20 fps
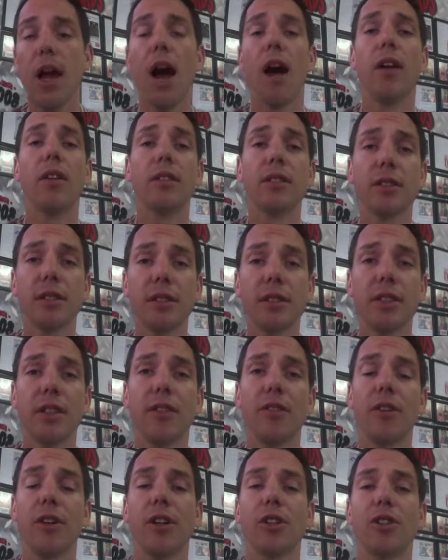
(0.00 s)
I'll
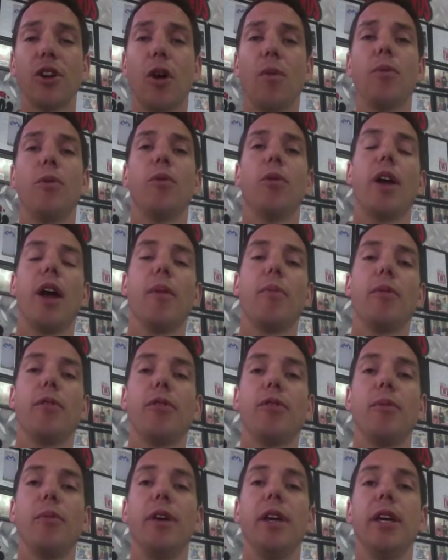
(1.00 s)
give you an example. What happened
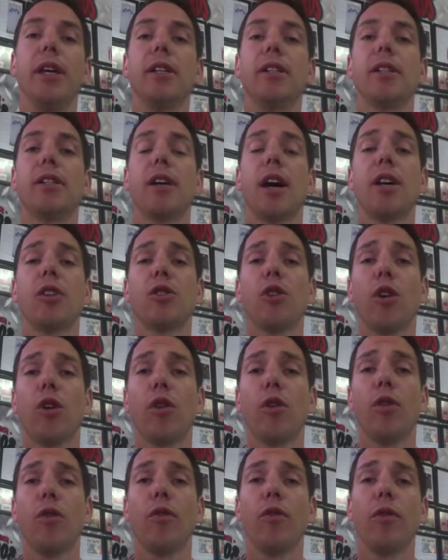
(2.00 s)
to me is I started
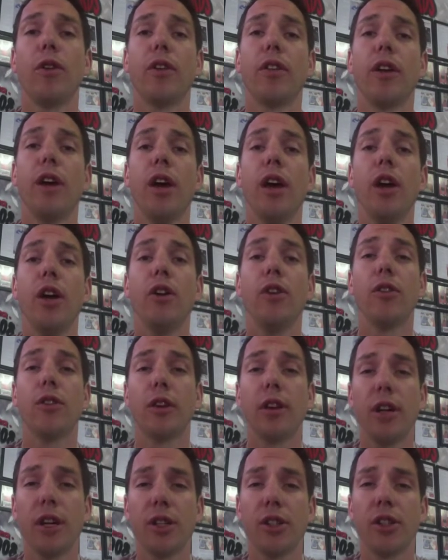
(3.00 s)
off with youth
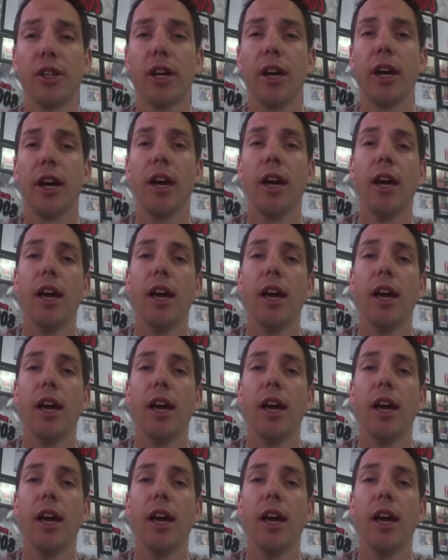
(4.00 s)
conditioning.